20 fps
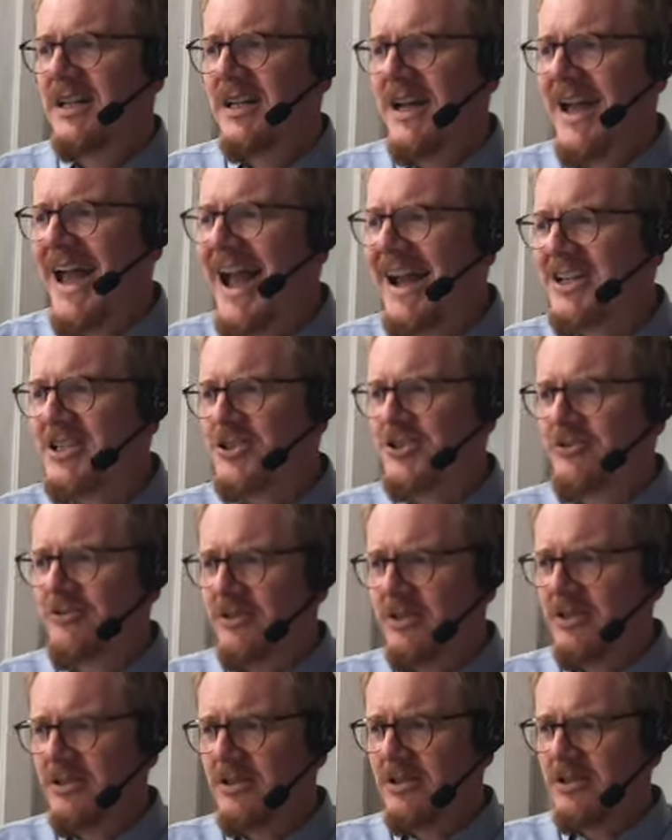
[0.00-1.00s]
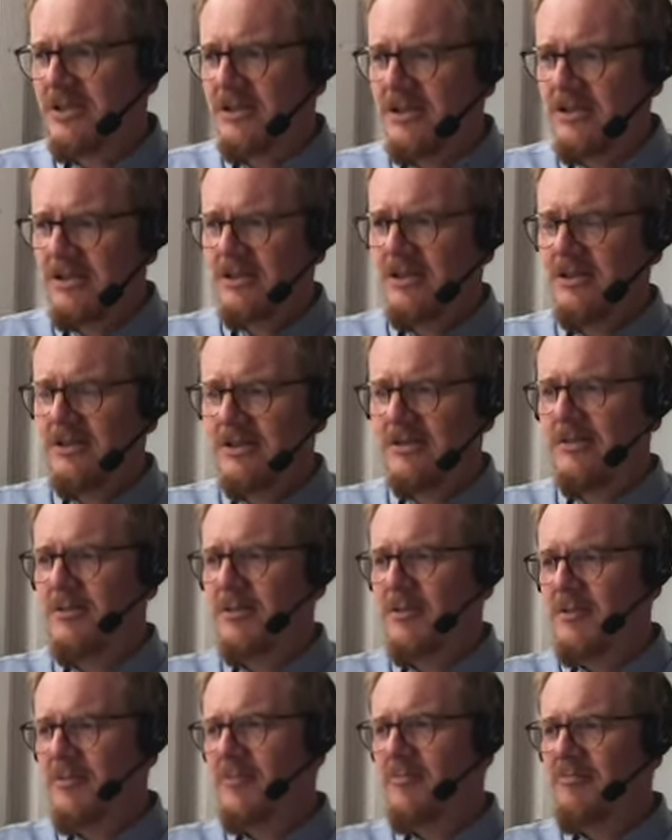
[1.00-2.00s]
actual
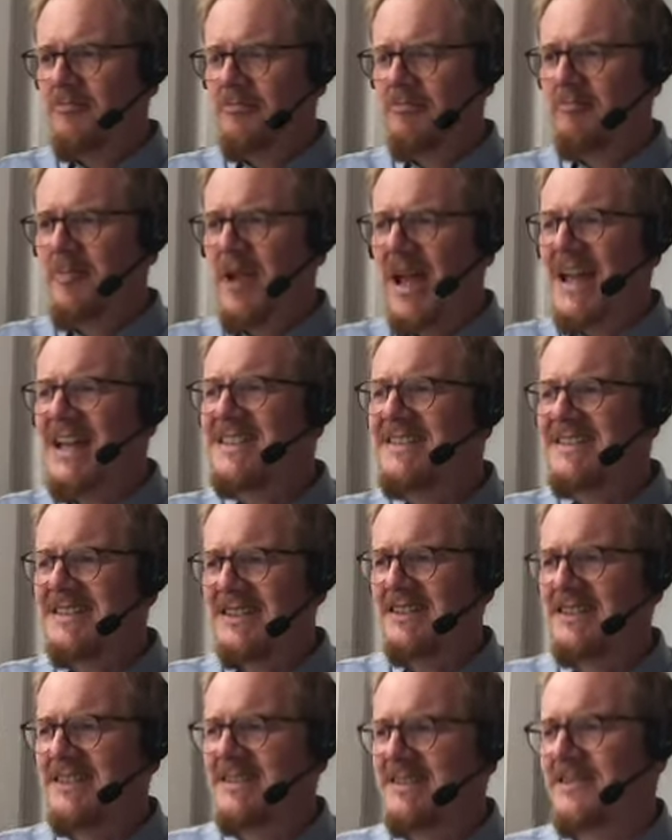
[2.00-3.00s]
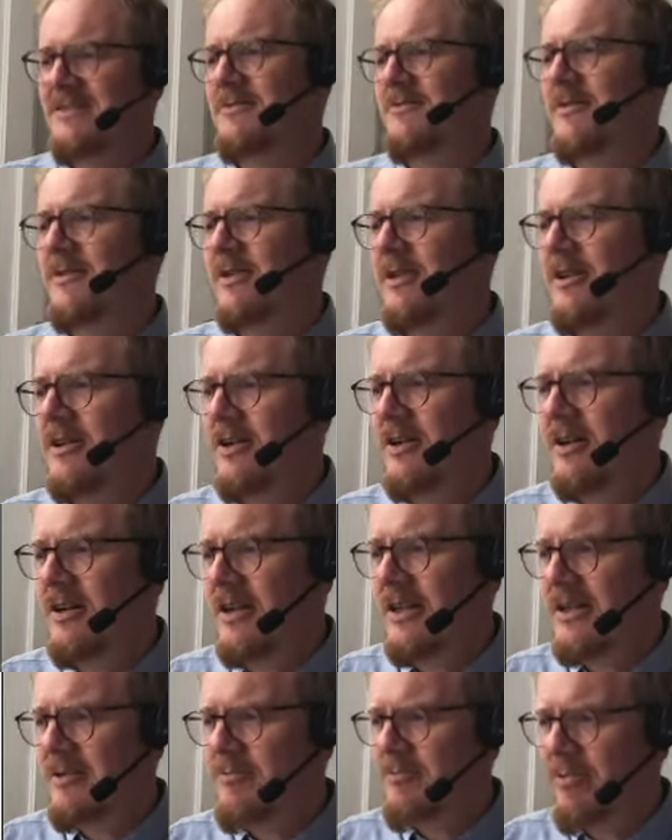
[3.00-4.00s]
basis
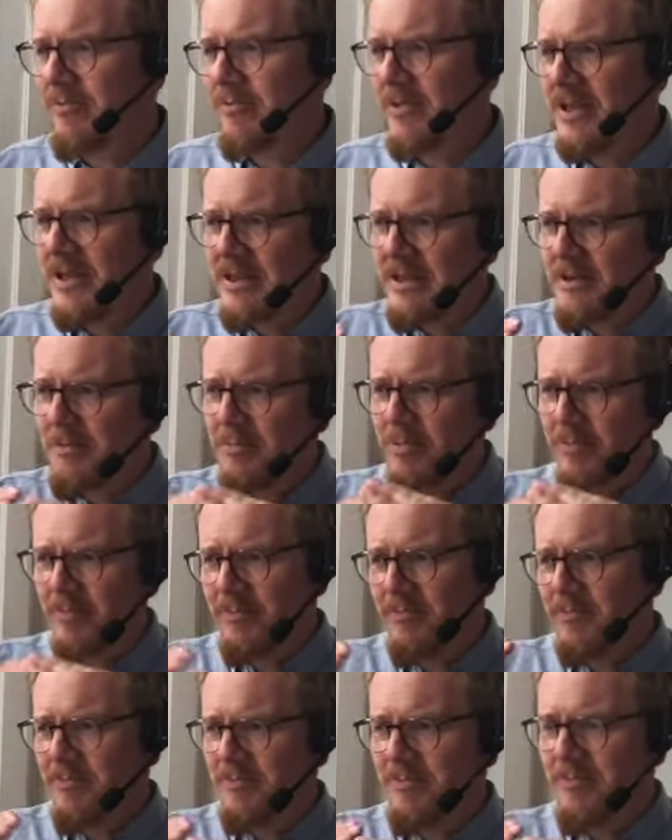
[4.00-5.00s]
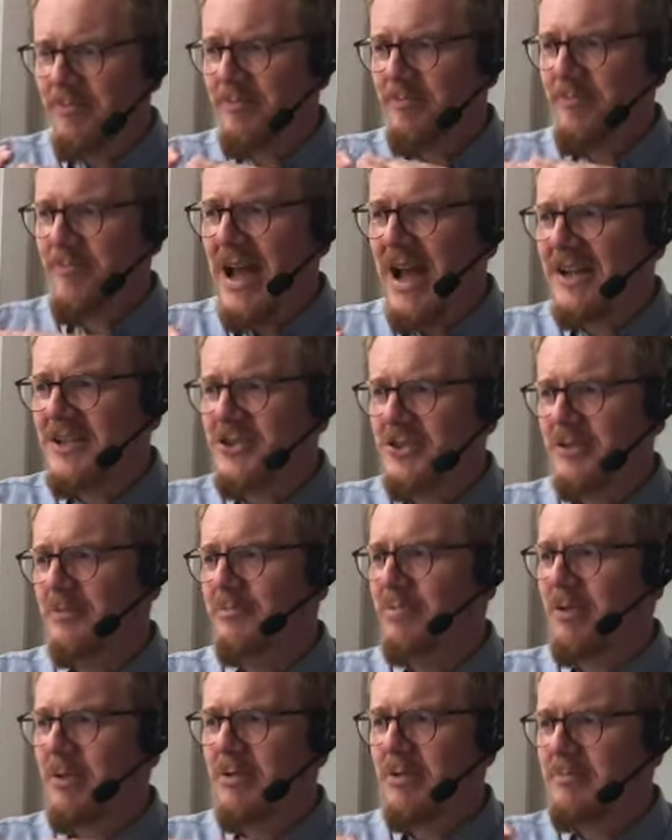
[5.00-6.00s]
in the actual
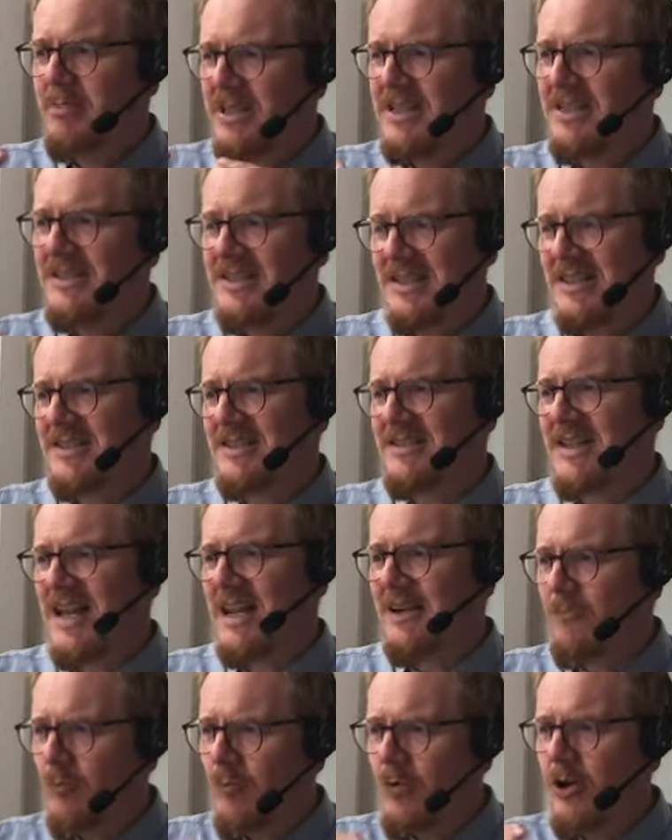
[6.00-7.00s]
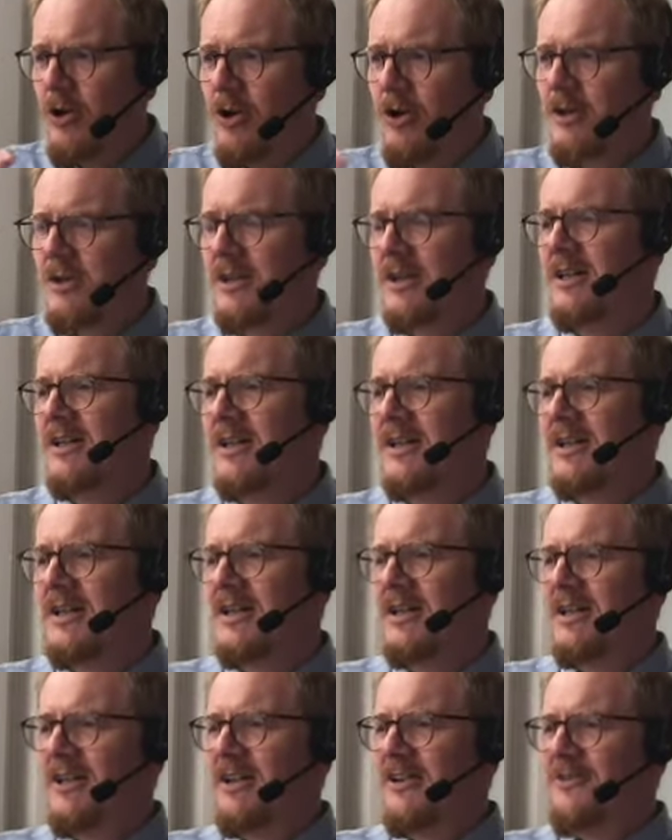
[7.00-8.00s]
probabilities at work
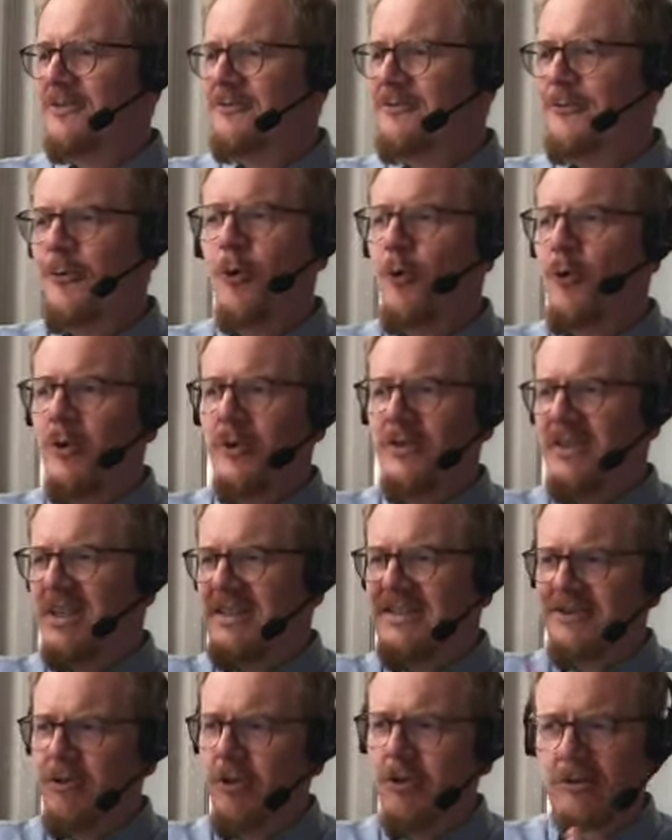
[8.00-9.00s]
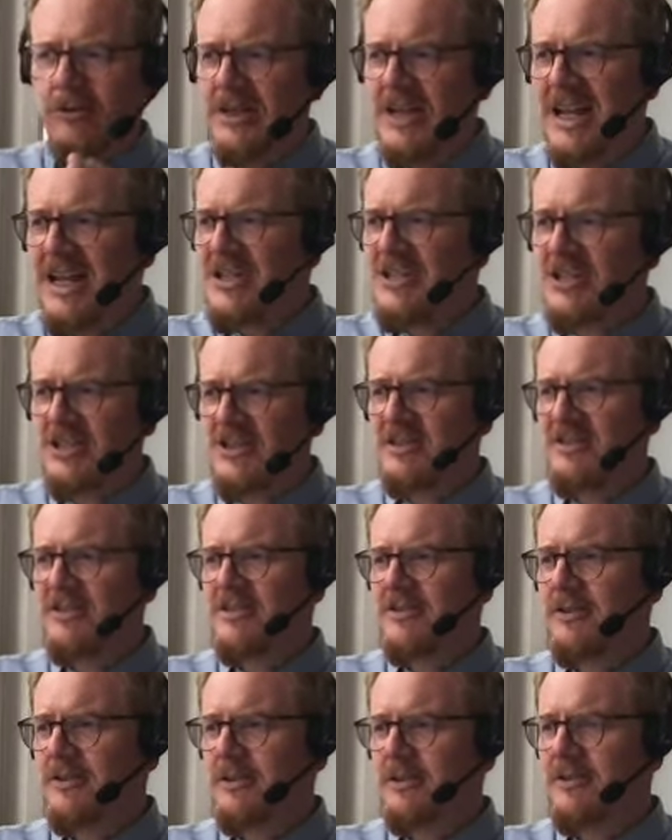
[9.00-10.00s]
for these correlations
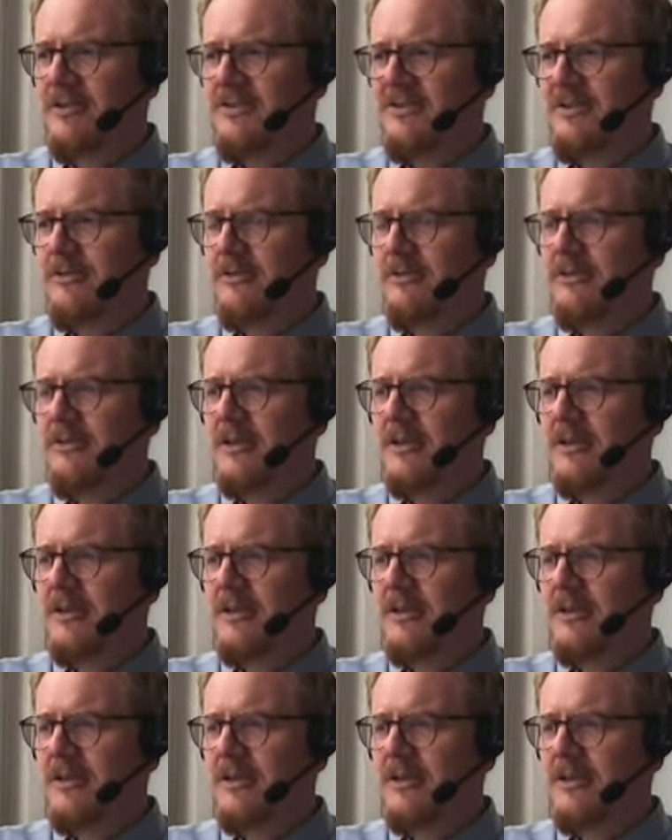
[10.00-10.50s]
or so.